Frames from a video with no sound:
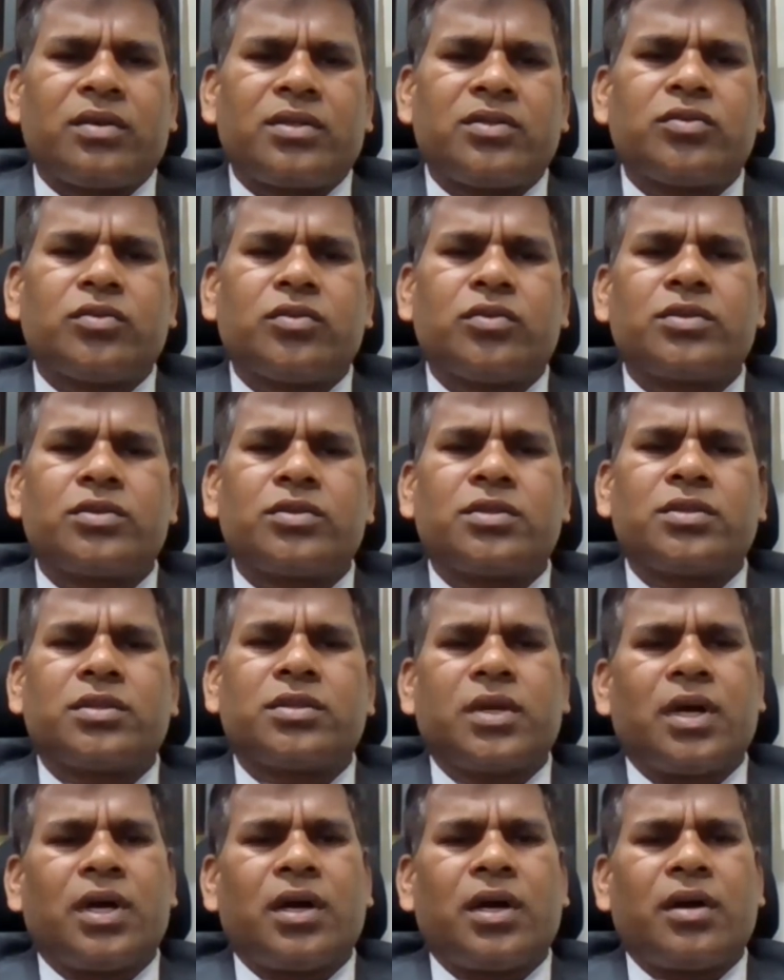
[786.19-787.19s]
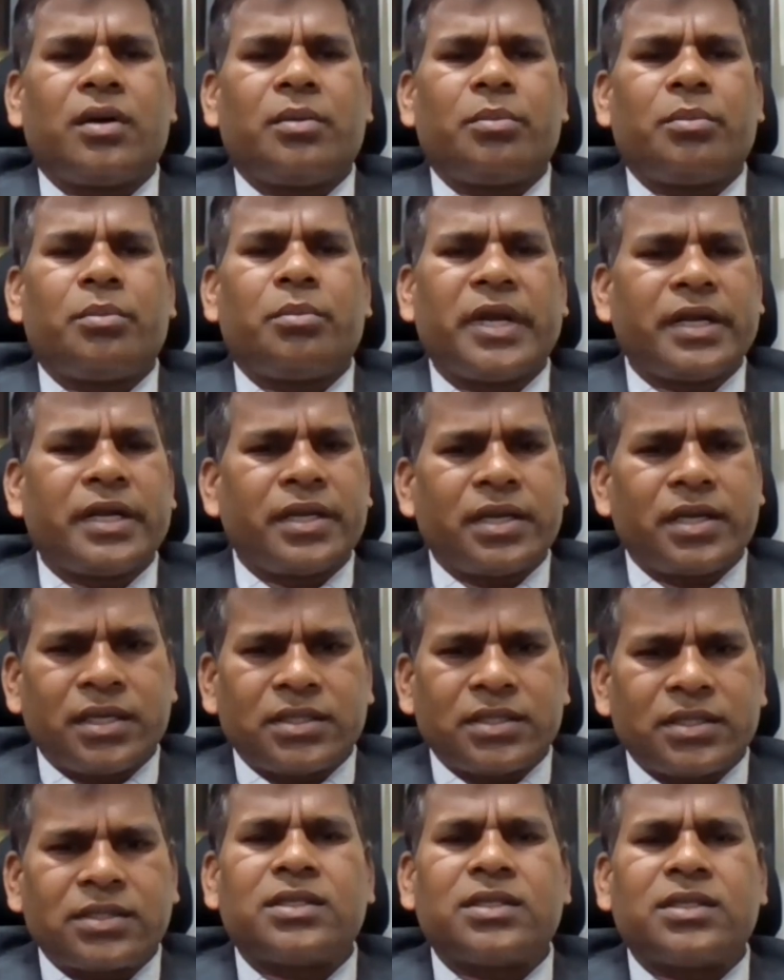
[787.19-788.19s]
resource
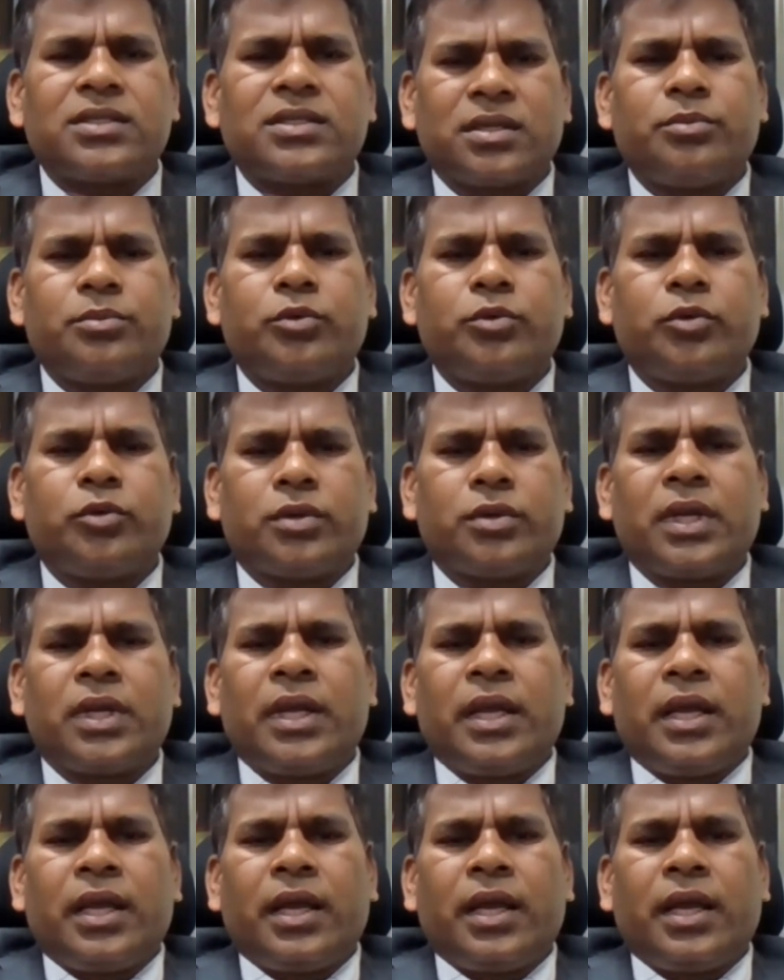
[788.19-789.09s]
maintenance and support.